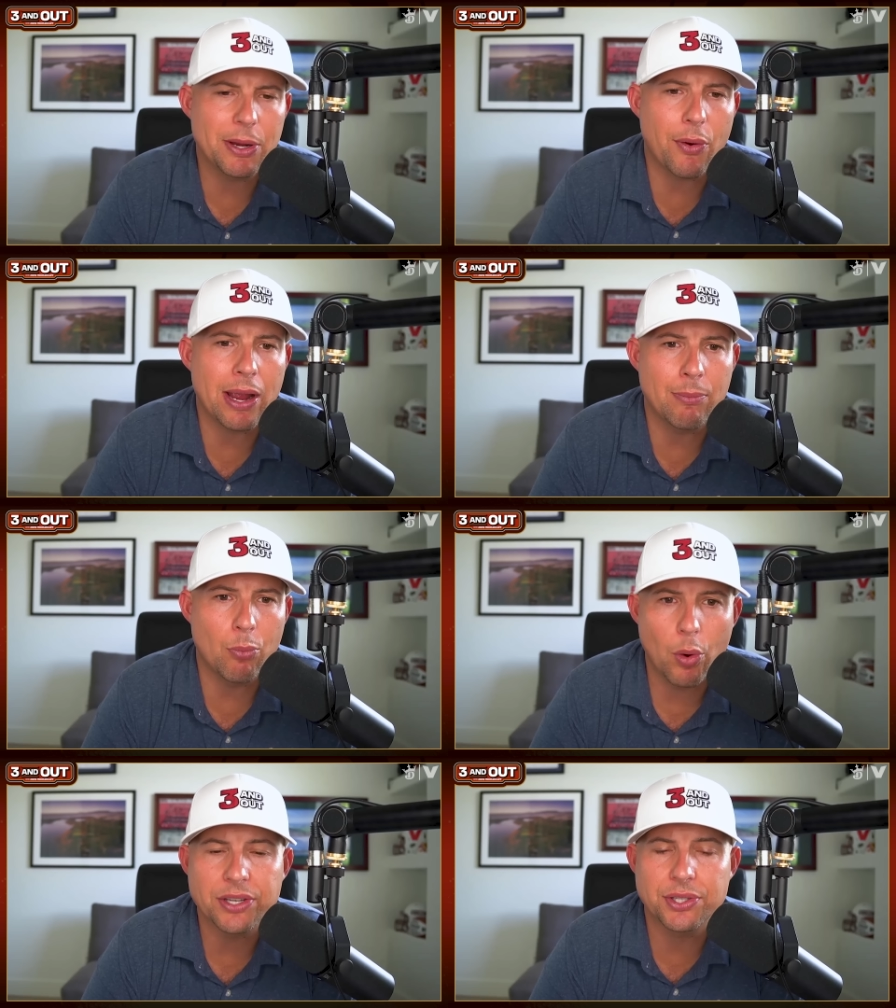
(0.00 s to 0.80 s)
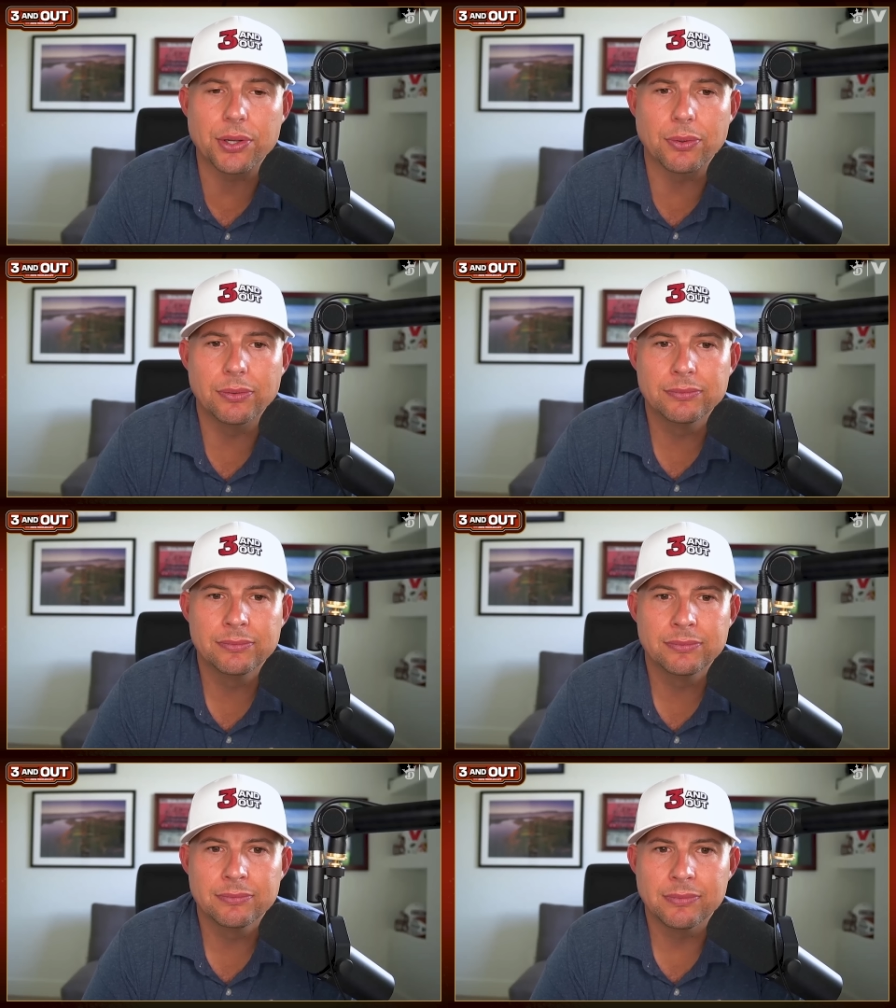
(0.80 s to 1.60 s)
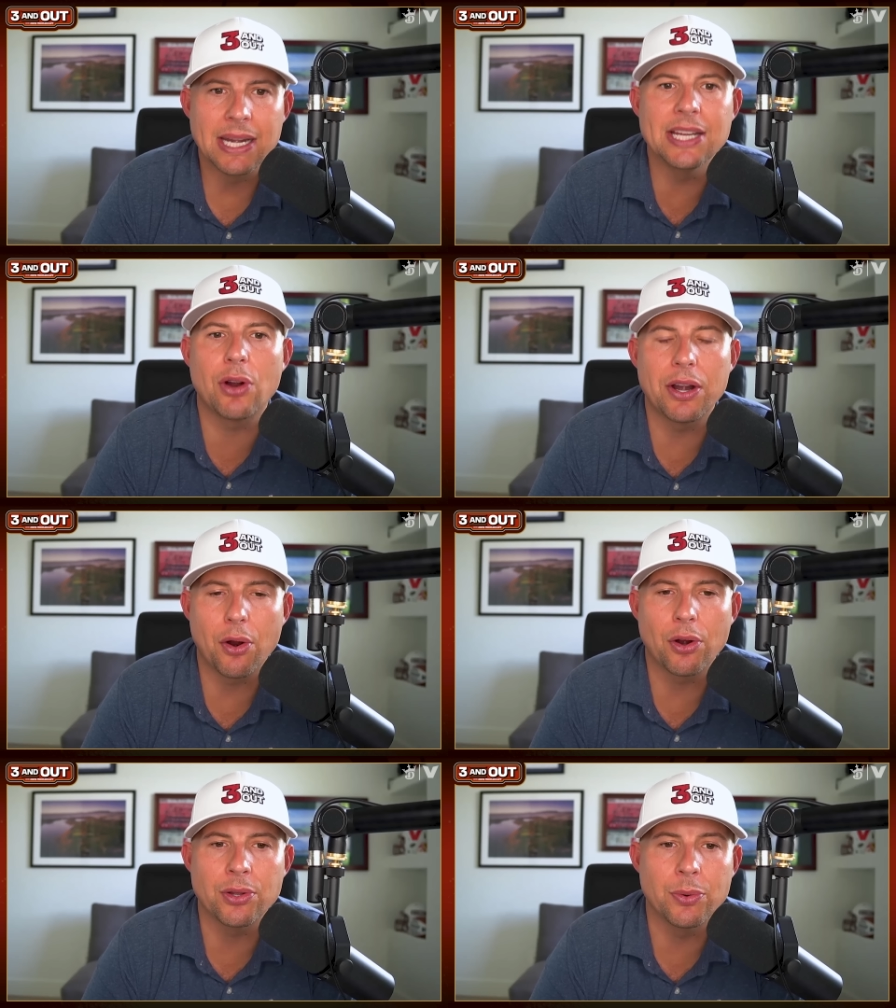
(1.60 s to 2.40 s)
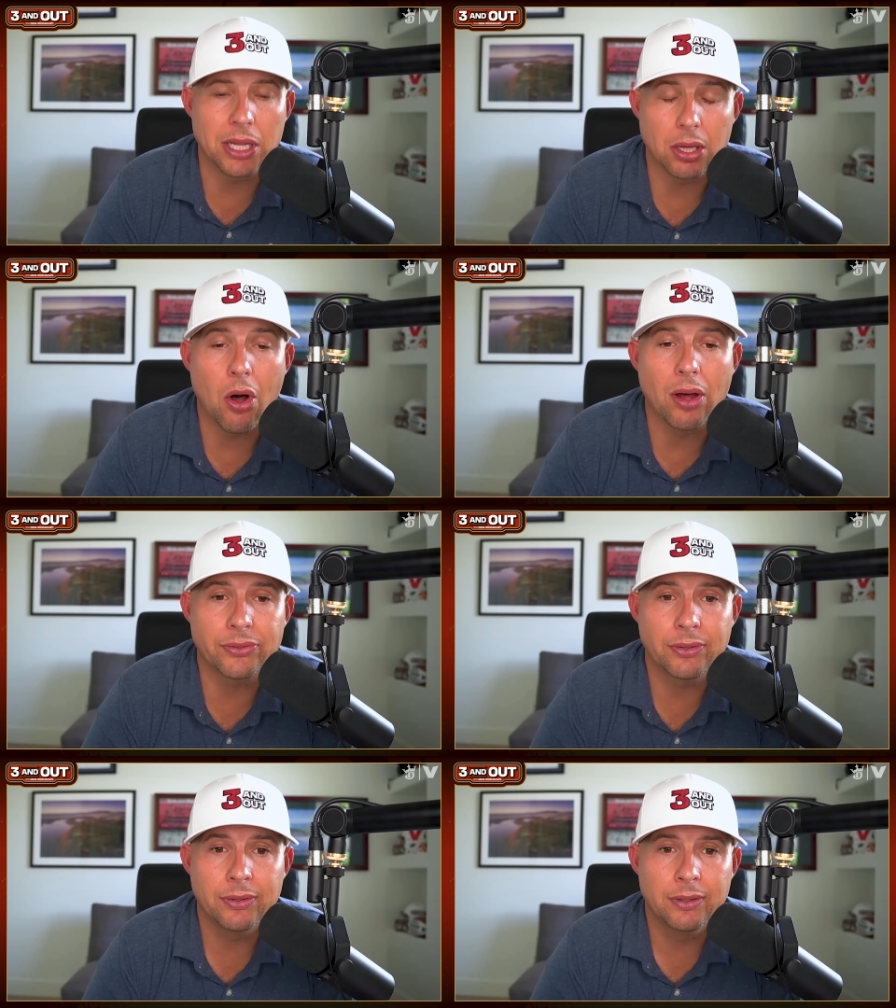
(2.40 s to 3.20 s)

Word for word: Graham was too, and he tried to argue and he lost.